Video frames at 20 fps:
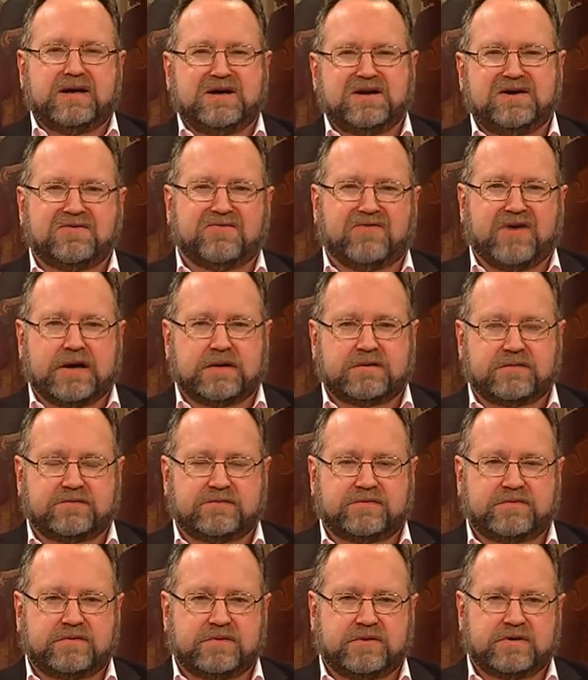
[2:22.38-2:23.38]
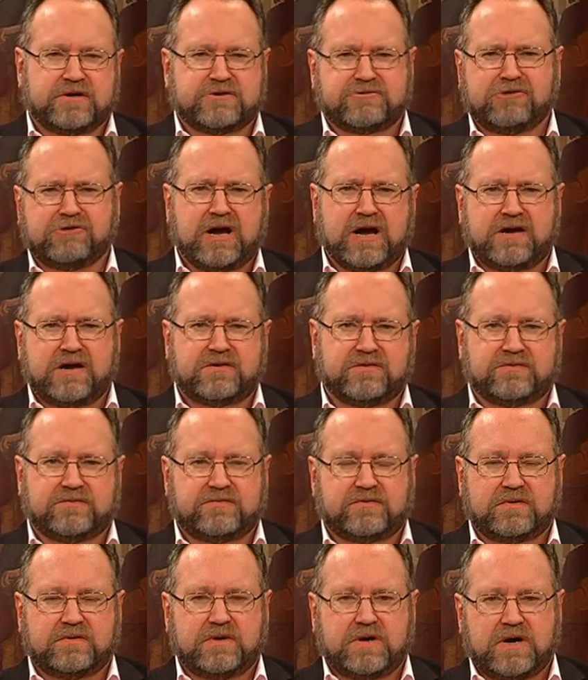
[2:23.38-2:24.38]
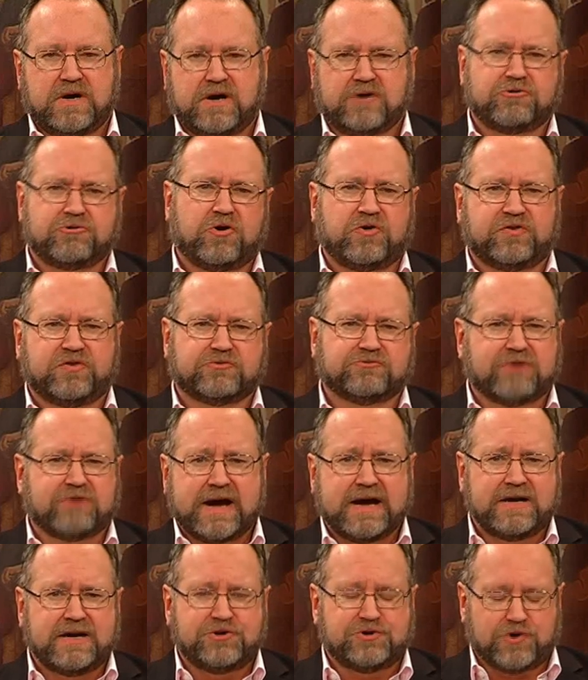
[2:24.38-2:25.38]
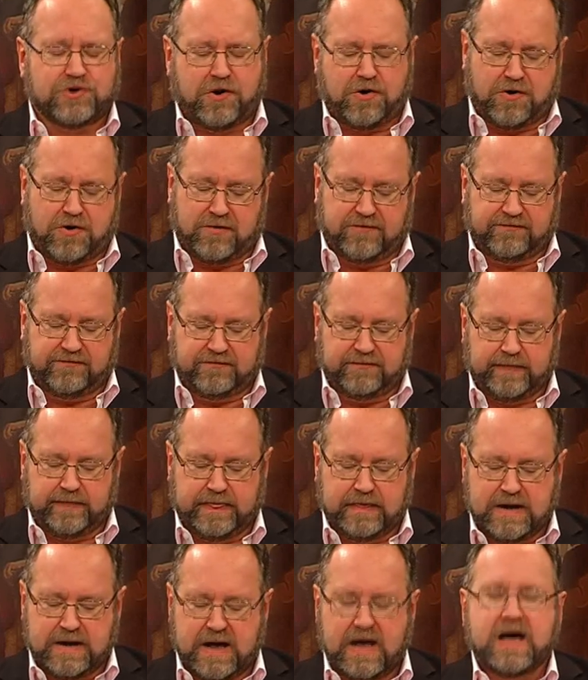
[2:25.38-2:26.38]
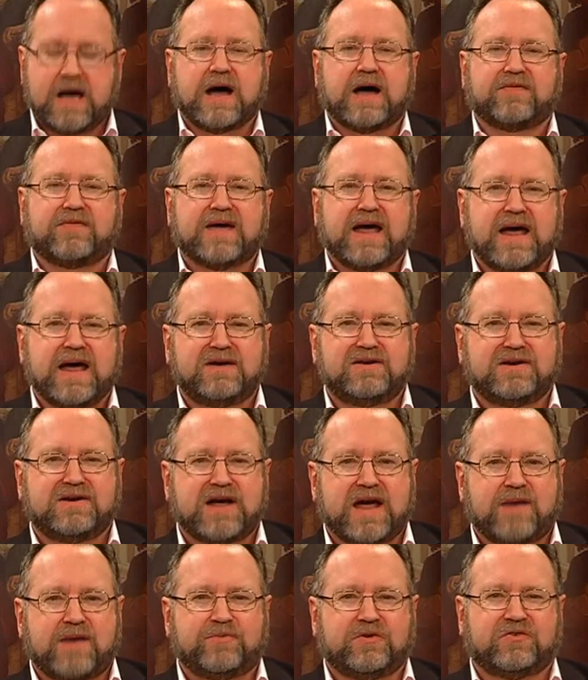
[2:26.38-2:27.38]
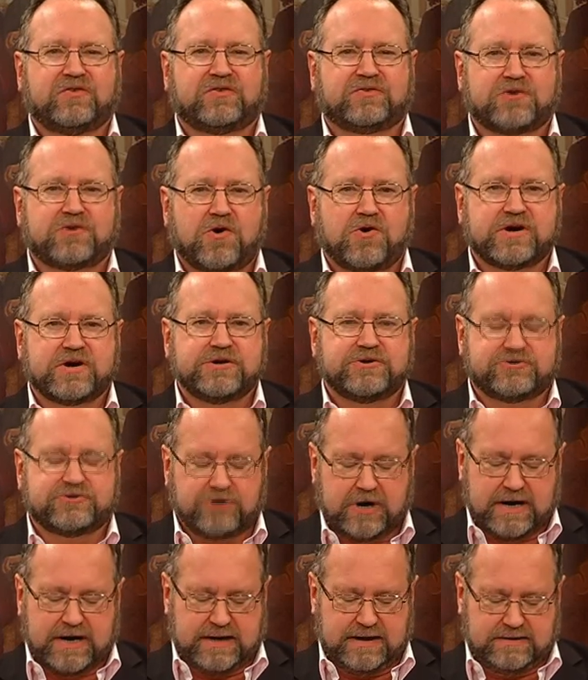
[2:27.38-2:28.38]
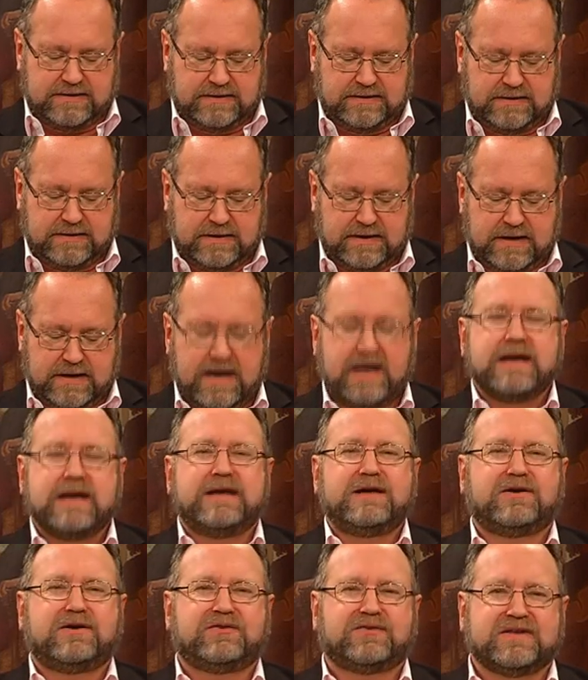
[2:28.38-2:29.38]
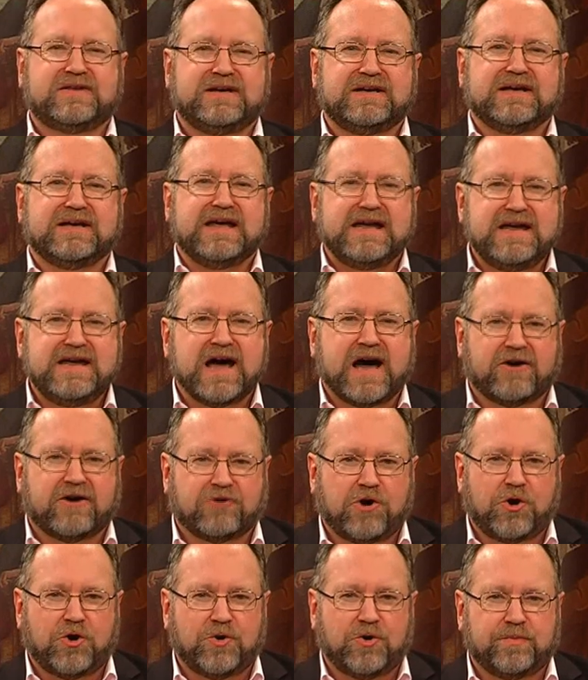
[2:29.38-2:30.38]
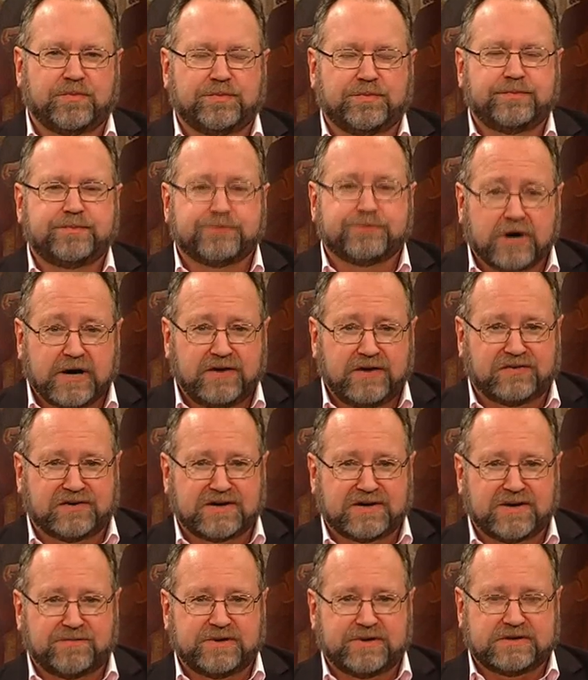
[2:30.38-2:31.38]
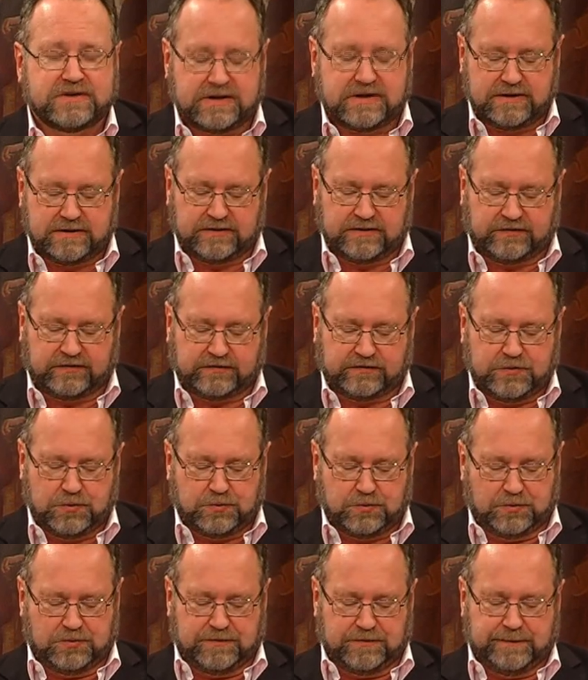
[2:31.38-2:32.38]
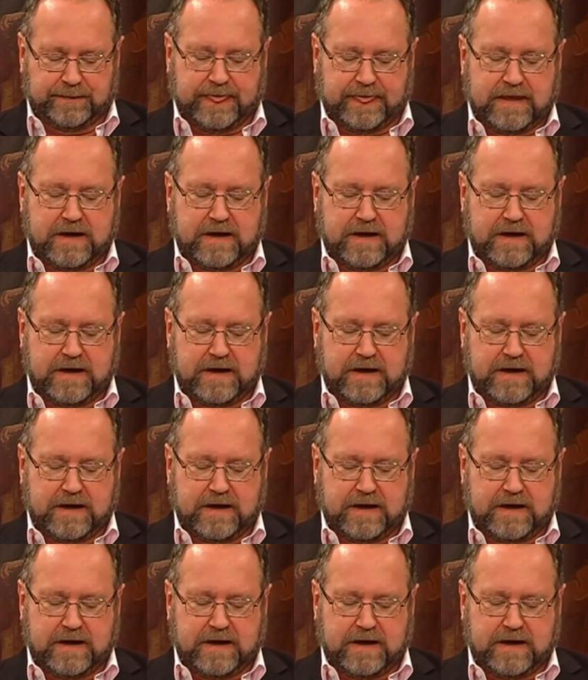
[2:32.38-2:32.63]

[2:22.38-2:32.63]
innovative, creative, across a range of, are the handicappers' stock in trade. Here's the ERO praising a particular school.